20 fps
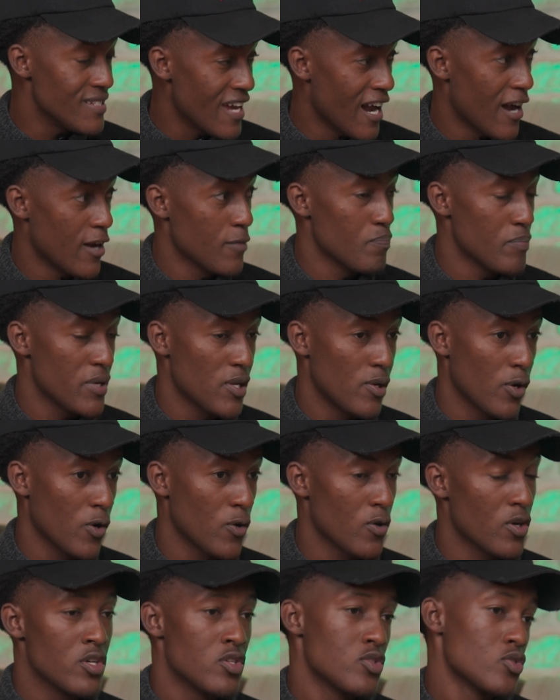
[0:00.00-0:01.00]
down
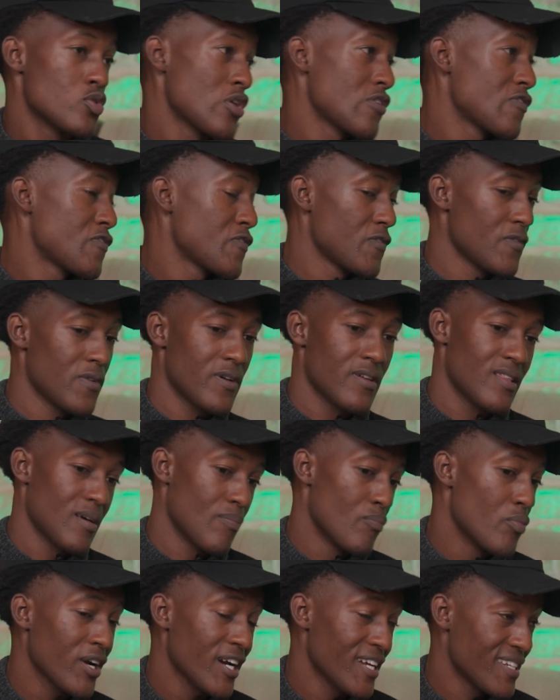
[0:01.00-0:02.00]
below. So if the
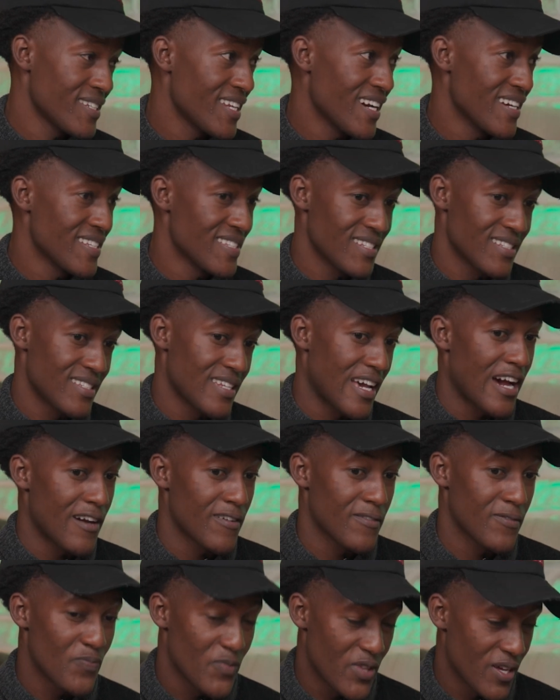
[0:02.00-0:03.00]
broker doesn't
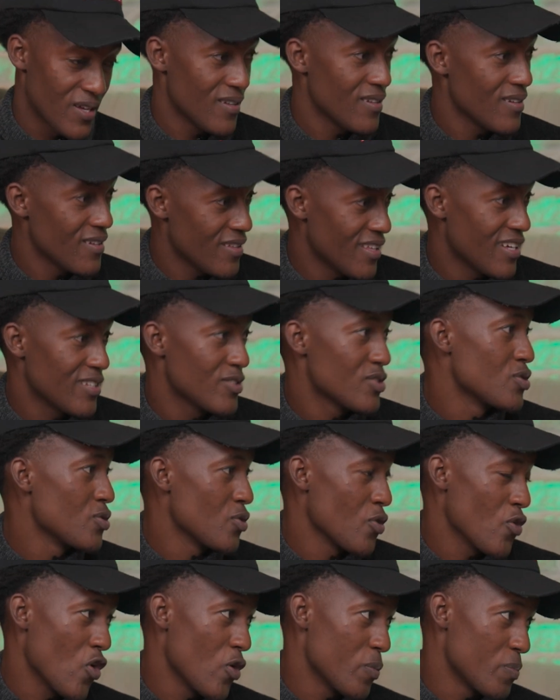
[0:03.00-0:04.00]
have, then that's
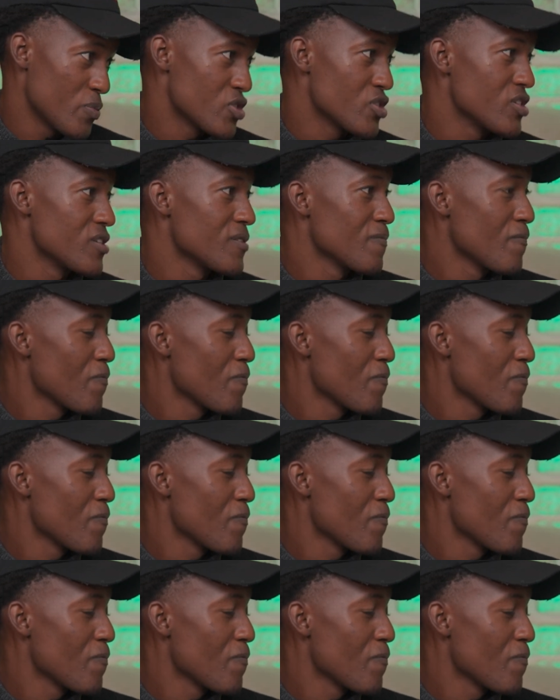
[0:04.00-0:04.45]
no option.